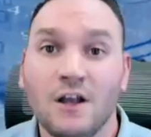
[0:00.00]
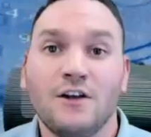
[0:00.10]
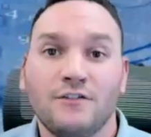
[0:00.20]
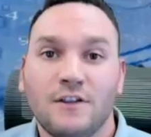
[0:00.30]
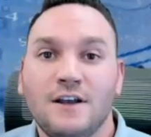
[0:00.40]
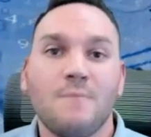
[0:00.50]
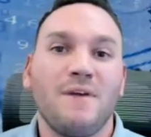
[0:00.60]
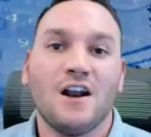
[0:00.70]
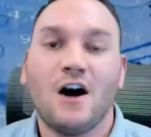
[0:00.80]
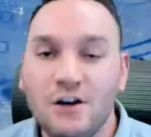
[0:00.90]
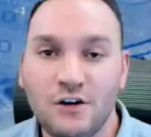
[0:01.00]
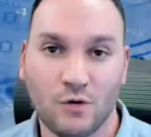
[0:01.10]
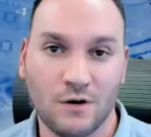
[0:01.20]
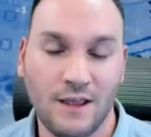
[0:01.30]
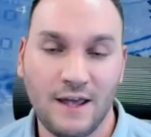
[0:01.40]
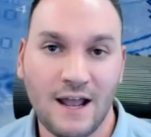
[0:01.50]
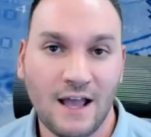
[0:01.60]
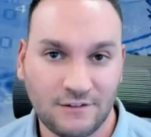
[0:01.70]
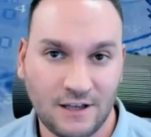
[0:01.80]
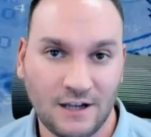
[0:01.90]
so they can be an uncorrelated
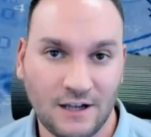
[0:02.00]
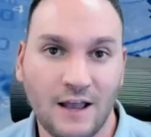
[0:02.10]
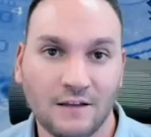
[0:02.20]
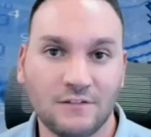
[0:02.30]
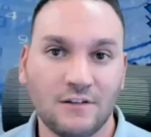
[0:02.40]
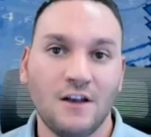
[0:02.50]
asset class?